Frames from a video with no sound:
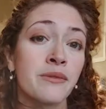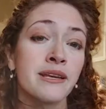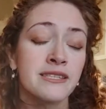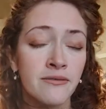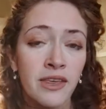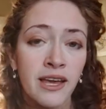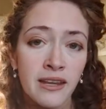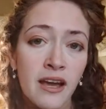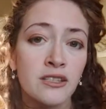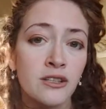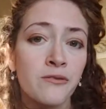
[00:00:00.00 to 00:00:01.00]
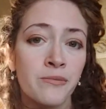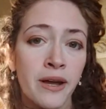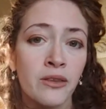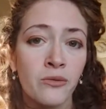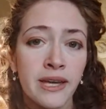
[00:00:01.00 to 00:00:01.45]
because if they get knocked over
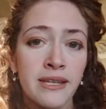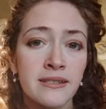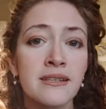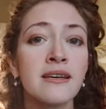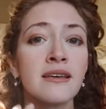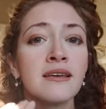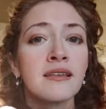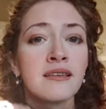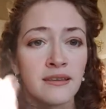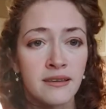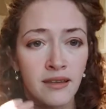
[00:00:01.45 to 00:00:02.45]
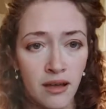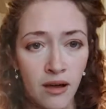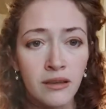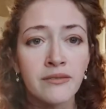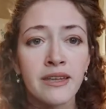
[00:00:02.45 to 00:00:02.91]
by the wind,
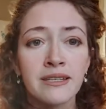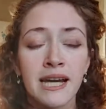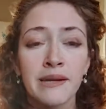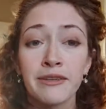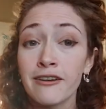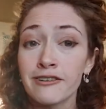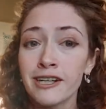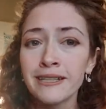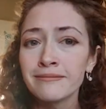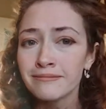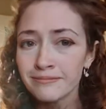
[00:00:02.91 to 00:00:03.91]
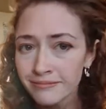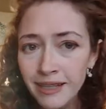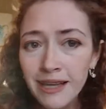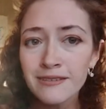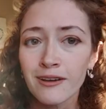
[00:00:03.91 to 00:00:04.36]
all of that time and effort
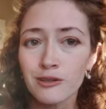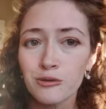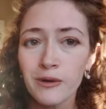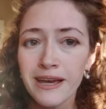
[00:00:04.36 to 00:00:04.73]
has gone to